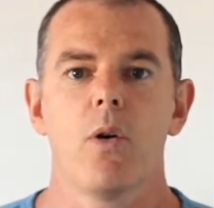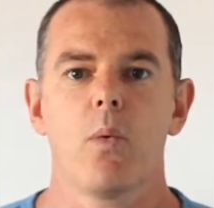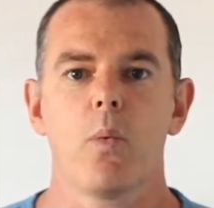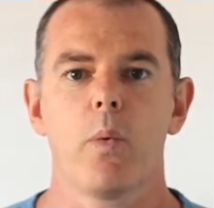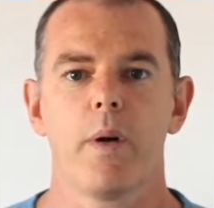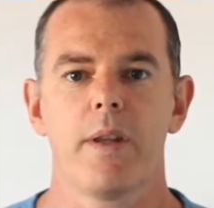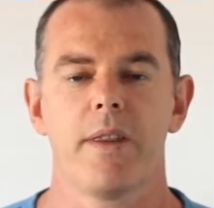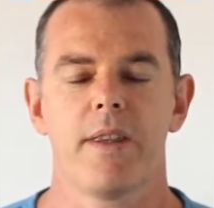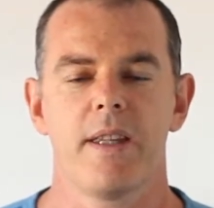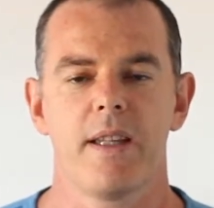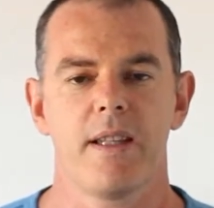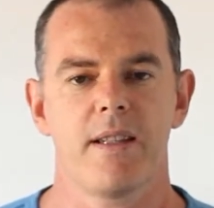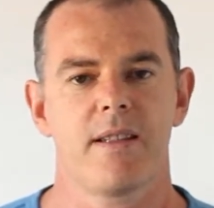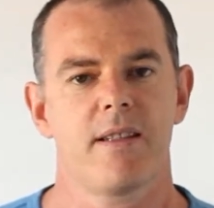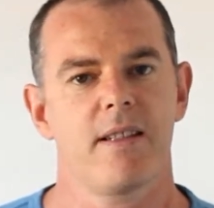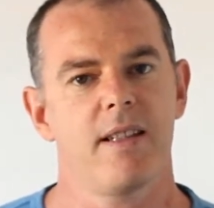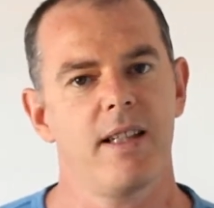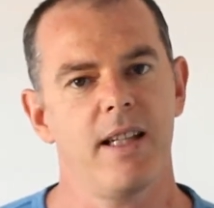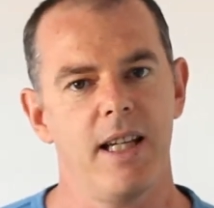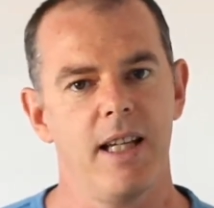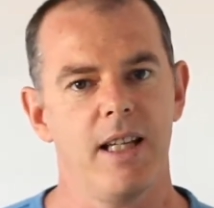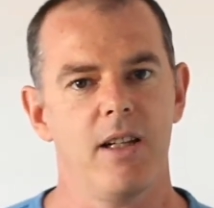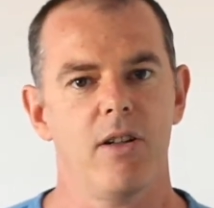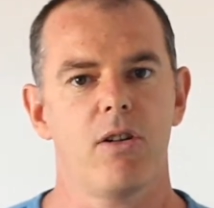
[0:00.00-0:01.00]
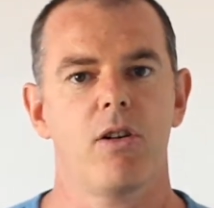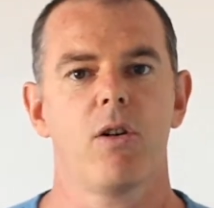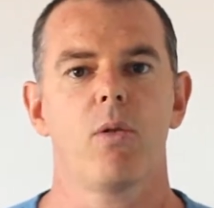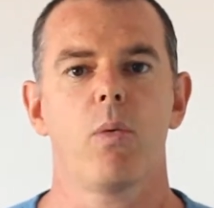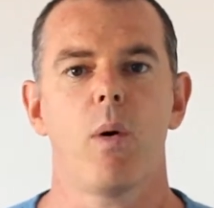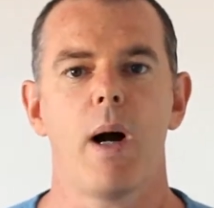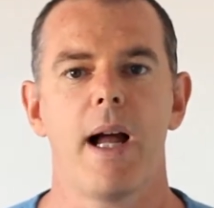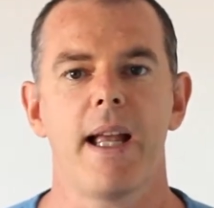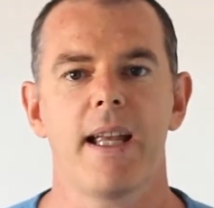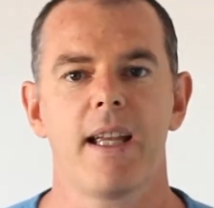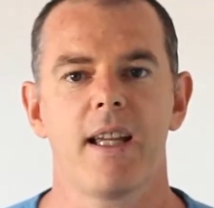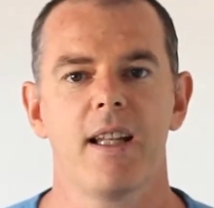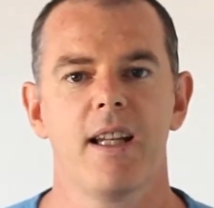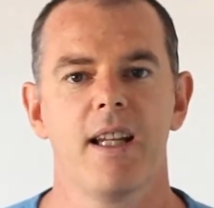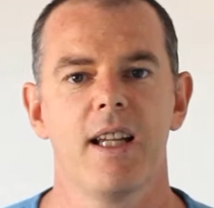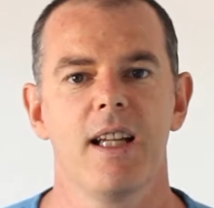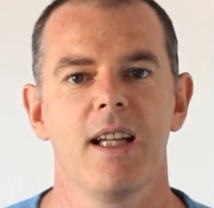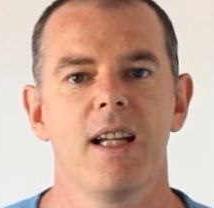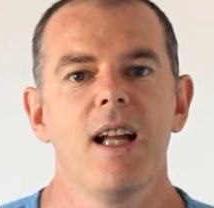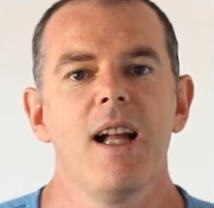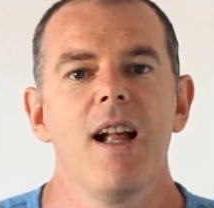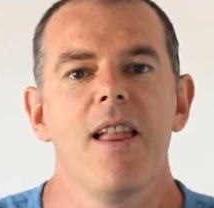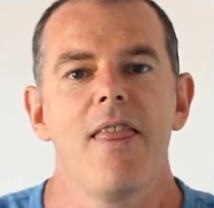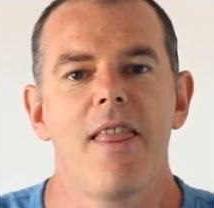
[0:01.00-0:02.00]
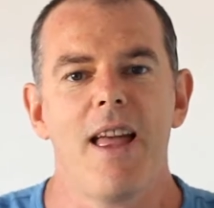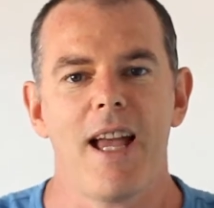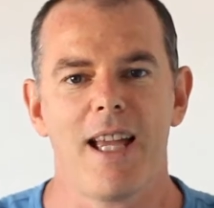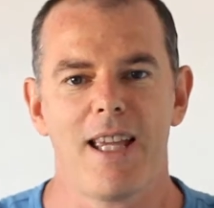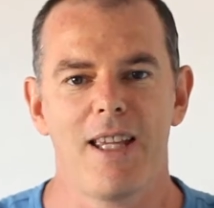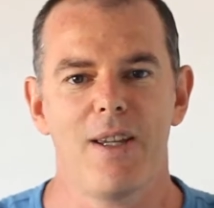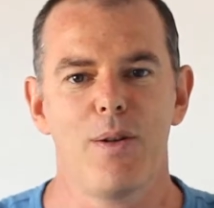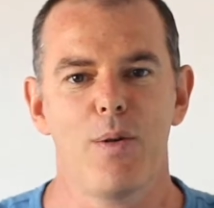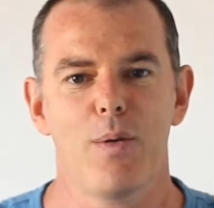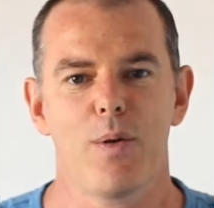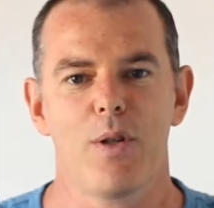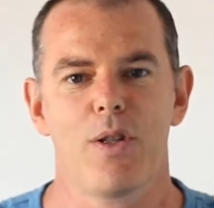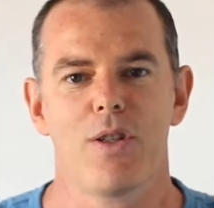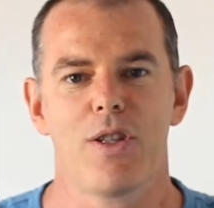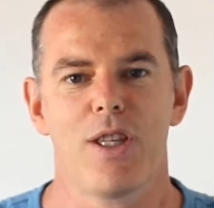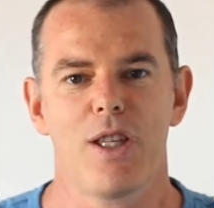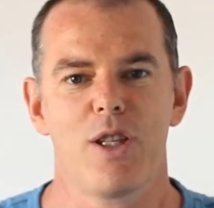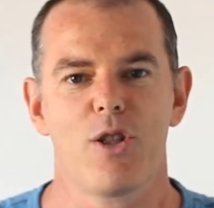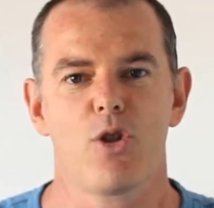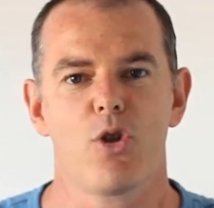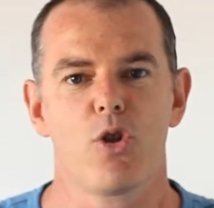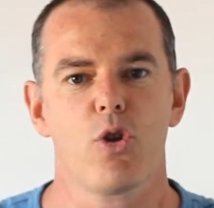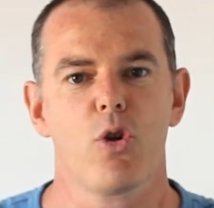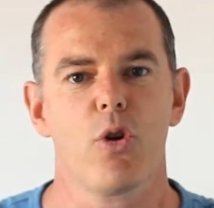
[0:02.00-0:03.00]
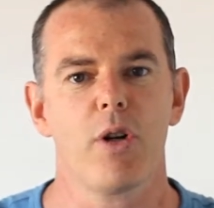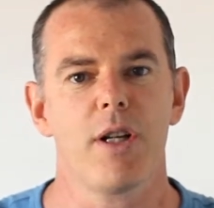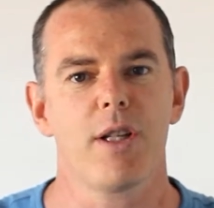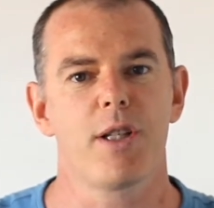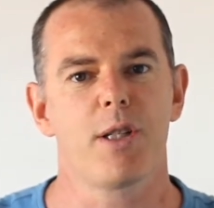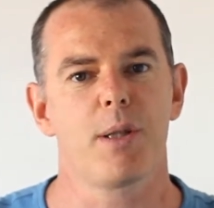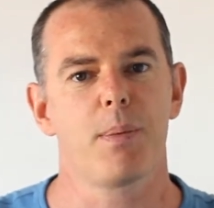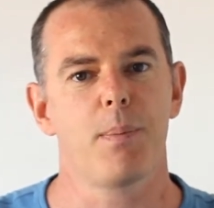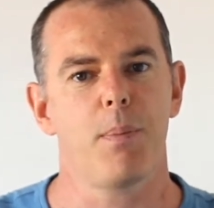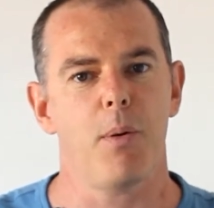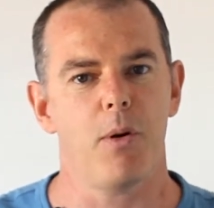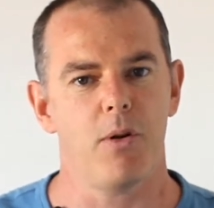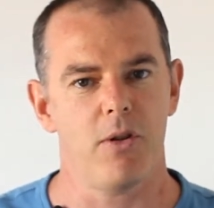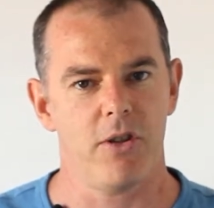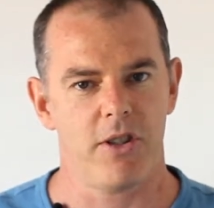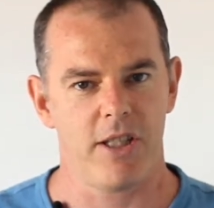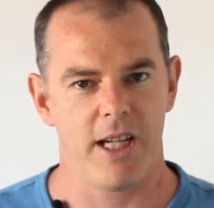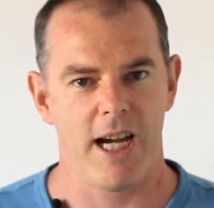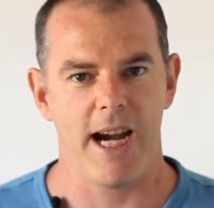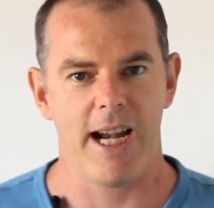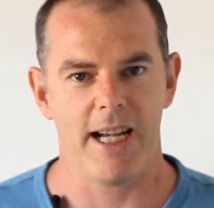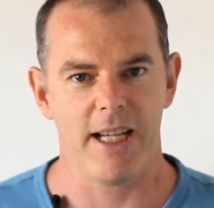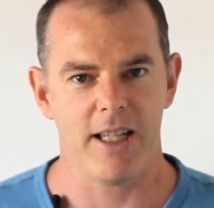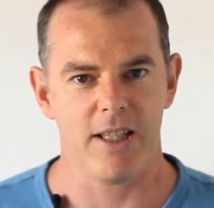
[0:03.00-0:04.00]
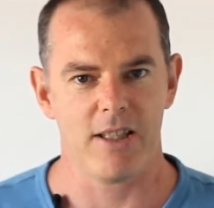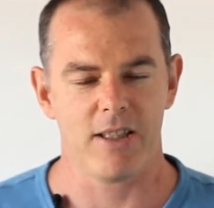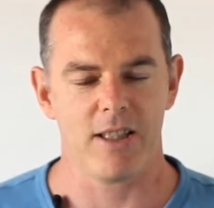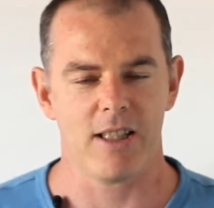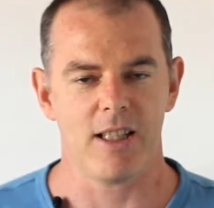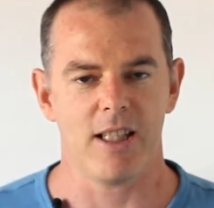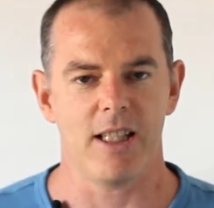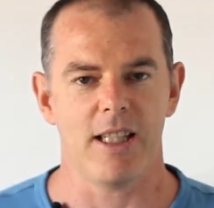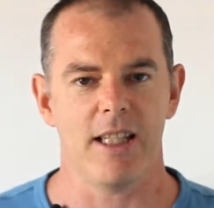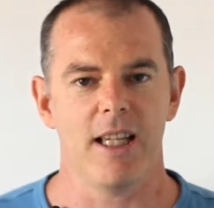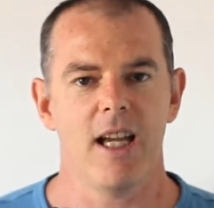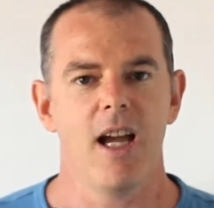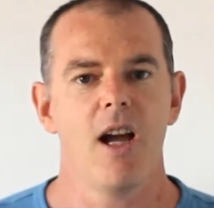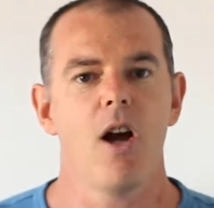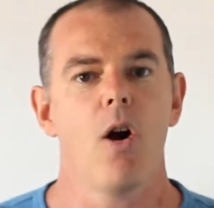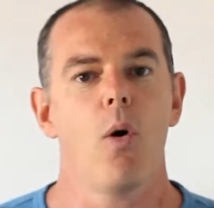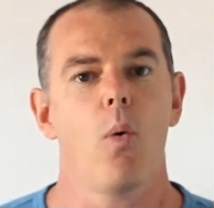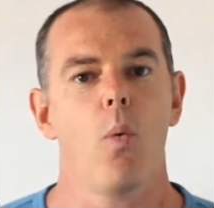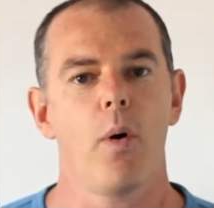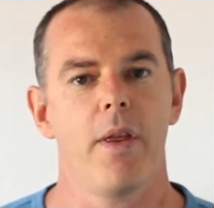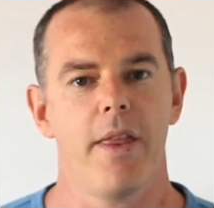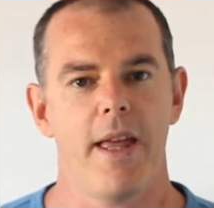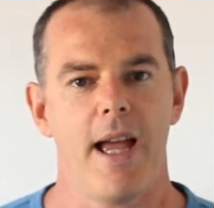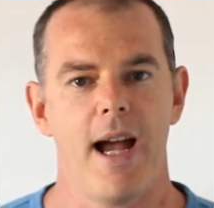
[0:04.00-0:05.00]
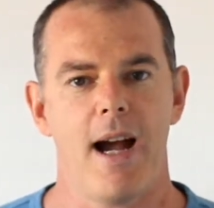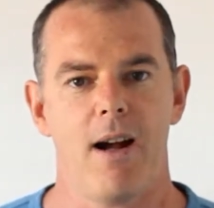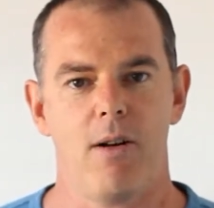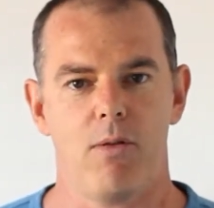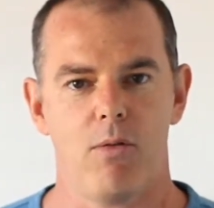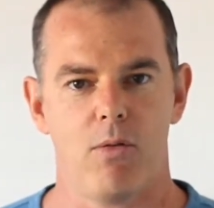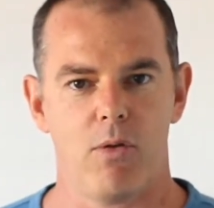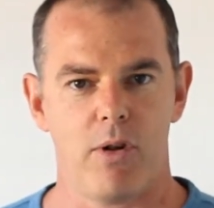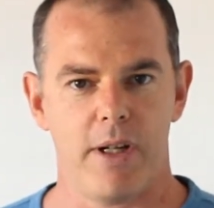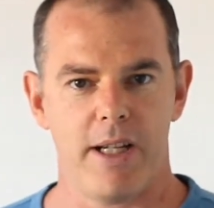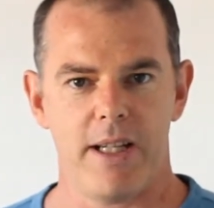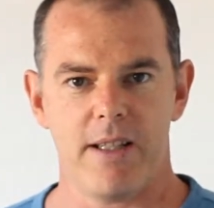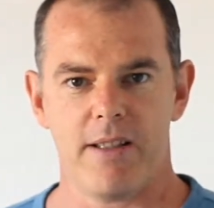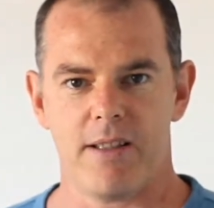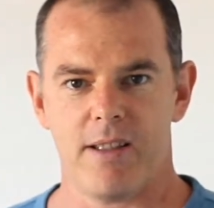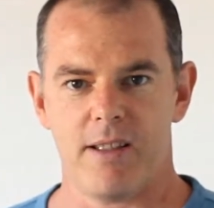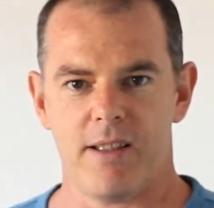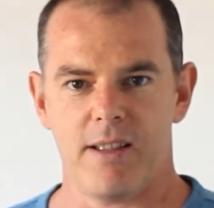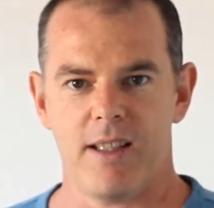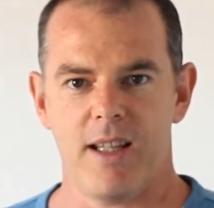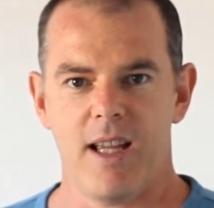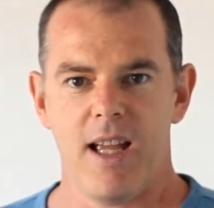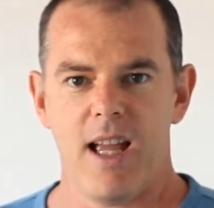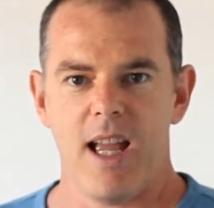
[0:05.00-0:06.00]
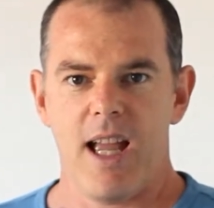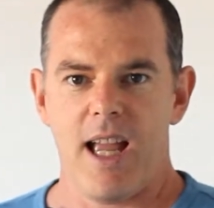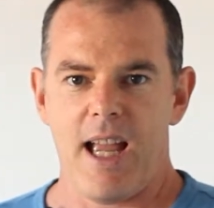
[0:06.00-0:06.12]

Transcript: with this inner awakening that gives us this joy spontaneously, without reason.